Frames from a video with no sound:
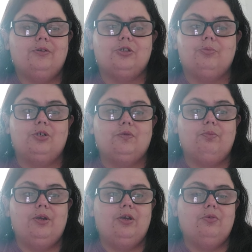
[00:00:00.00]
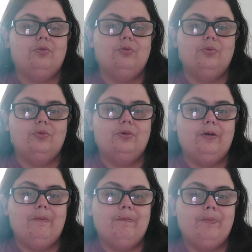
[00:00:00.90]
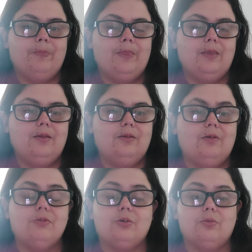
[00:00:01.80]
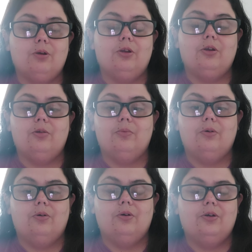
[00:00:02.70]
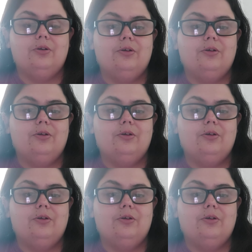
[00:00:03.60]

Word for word: So much for being normal. That was a really good book.